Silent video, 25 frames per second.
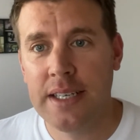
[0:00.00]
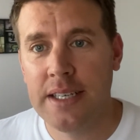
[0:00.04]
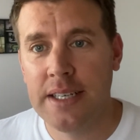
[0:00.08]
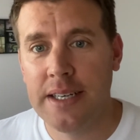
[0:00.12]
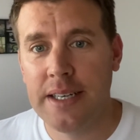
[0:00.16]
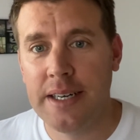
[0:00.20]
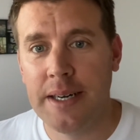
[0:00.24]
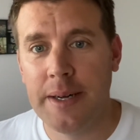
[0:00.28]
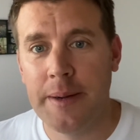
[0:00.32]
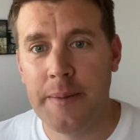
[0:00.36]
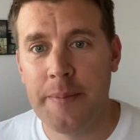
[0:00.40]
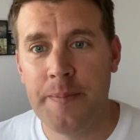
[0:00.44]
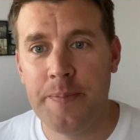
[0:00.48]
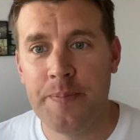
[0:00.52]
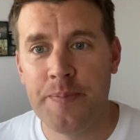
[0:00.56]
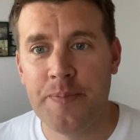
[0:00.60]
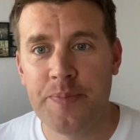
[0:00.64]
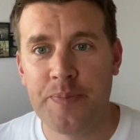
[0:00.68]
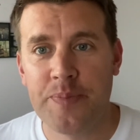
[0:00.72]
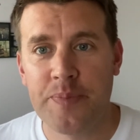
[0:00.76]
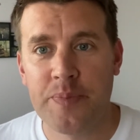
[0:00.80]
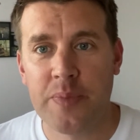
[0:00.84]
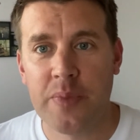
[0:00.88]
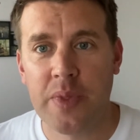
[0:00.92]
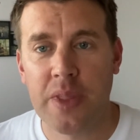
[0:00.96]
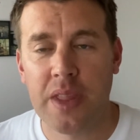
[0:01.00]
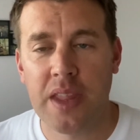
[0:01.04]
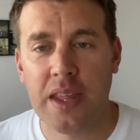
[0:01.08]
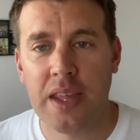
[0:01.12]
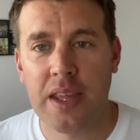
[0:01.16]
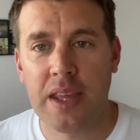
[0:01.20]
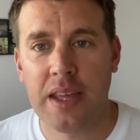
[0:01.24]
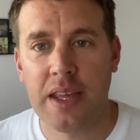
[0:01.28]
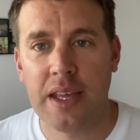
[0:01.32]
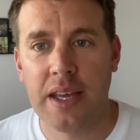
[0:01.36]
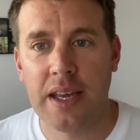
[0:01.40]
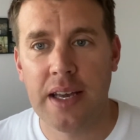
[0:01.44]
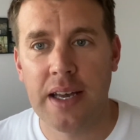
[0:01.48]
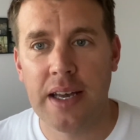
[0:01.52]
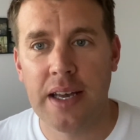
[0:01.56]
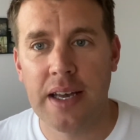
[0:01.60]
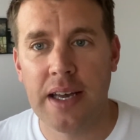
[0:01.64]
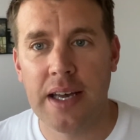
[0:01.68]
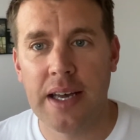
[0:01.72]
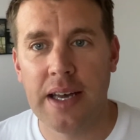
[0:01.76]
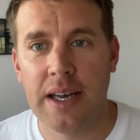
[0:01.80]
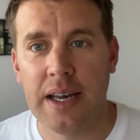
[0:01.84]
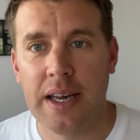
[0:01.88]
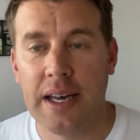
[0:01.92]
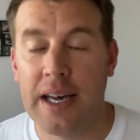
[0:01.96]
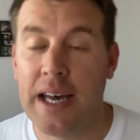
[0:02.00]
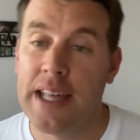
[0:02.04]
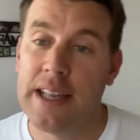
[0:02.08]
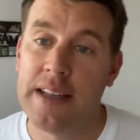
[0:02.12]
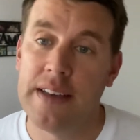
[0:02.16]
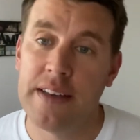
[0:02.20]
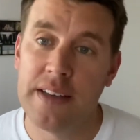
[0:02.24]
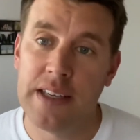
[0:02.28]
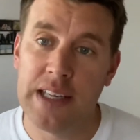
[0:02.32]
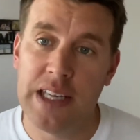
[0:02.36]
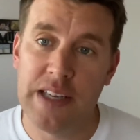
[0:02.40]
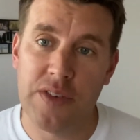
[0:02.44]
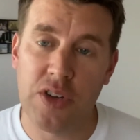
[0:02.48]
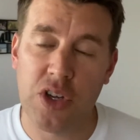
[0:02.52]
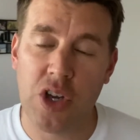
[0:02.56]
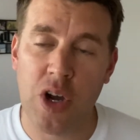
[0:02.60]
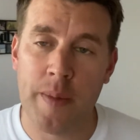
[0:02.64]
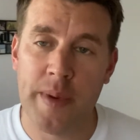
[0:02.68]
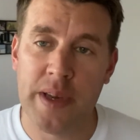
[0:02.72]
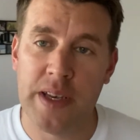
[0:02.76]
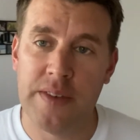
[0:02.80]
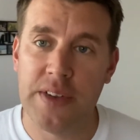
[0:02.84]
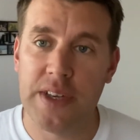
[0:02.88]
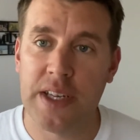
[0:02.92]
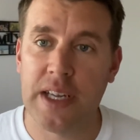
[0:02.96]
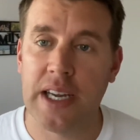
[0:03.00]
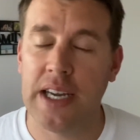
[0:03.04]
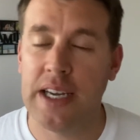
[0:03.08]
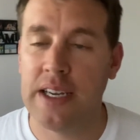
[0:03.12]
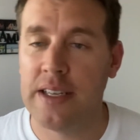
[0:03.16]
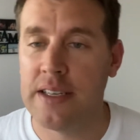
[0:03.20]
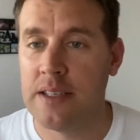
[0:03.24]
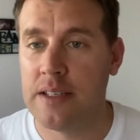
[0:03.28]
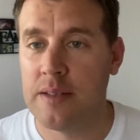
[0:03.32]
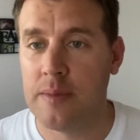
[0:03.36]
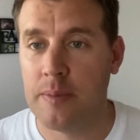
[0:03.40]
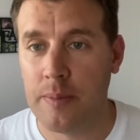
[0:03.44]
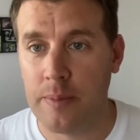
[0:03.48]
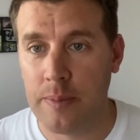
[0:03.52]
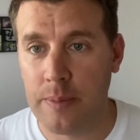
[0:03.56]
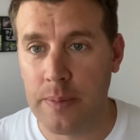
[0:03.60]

And leave a comment if you can.